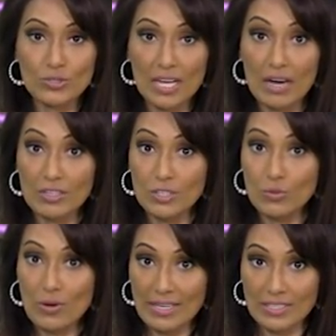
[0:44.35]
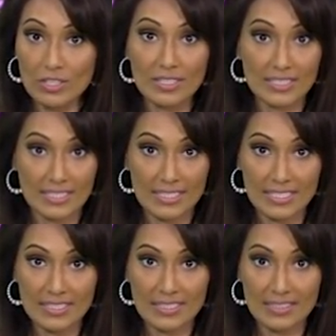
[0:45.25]
cardiovascular
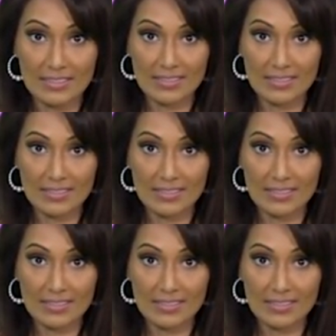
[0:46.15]
disease.